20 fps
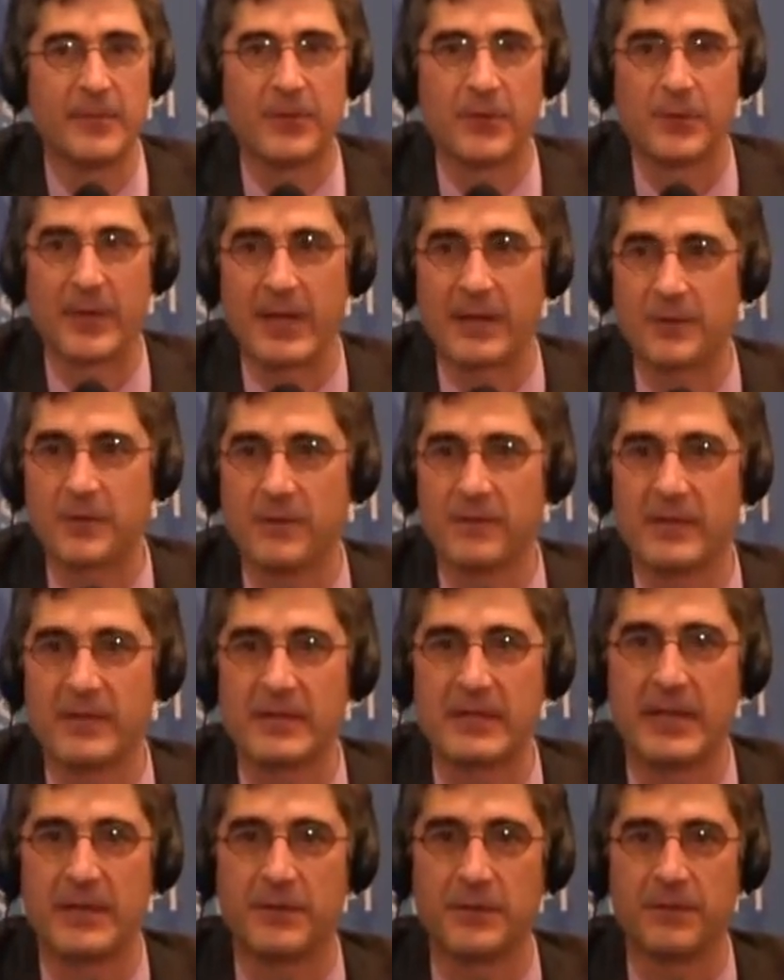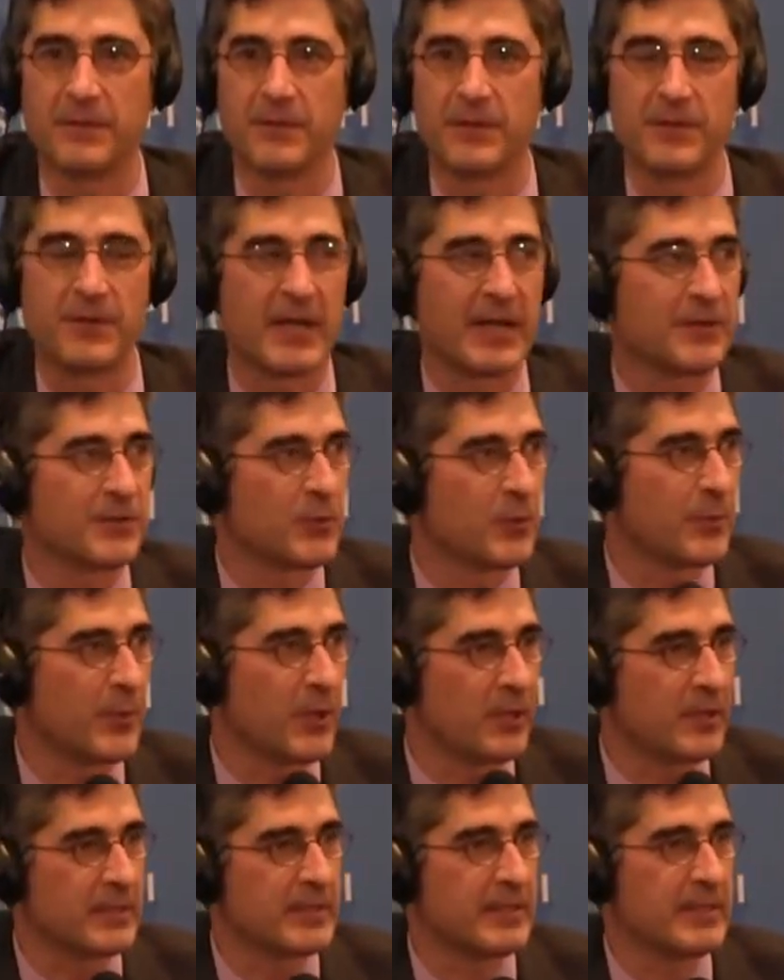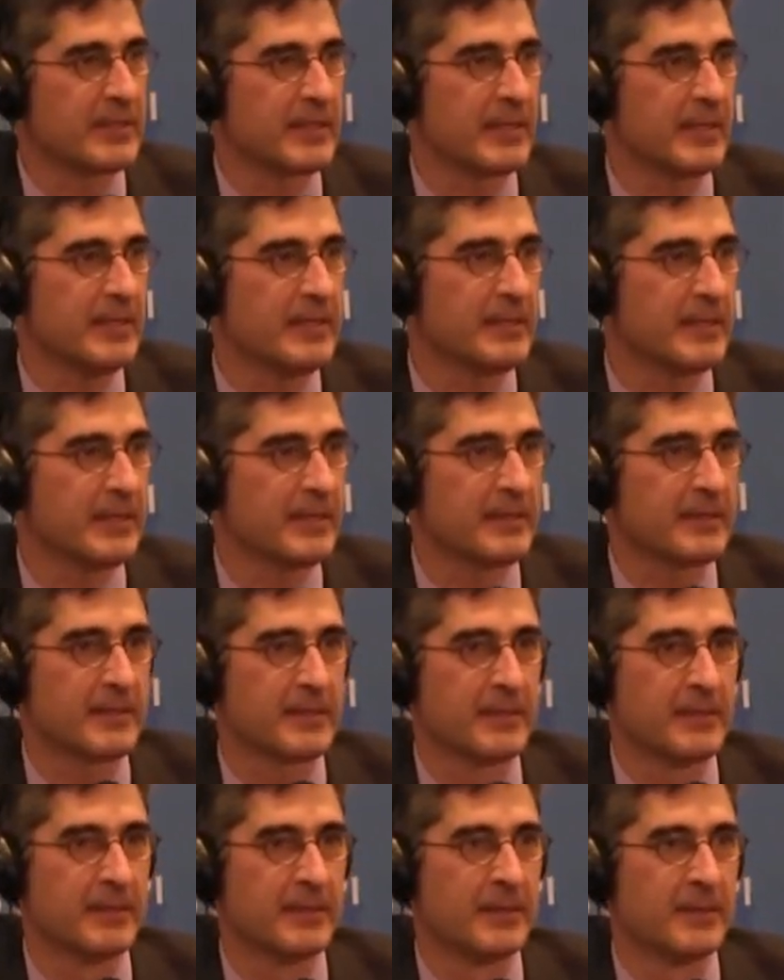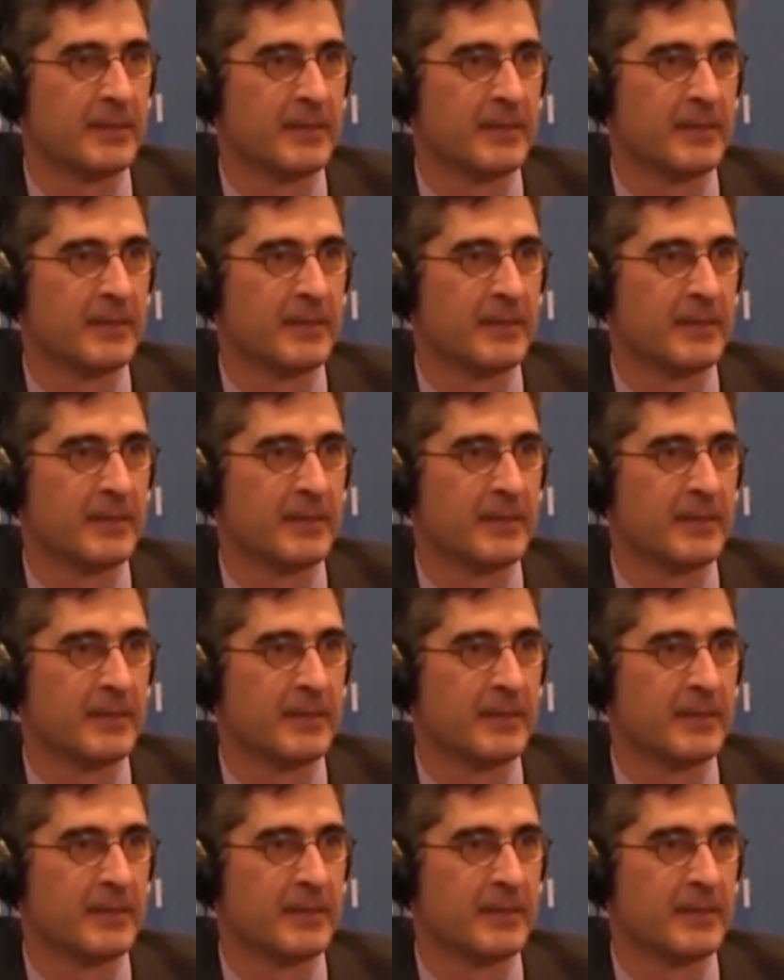I'm the director of the Center for International Policy Studies, and it's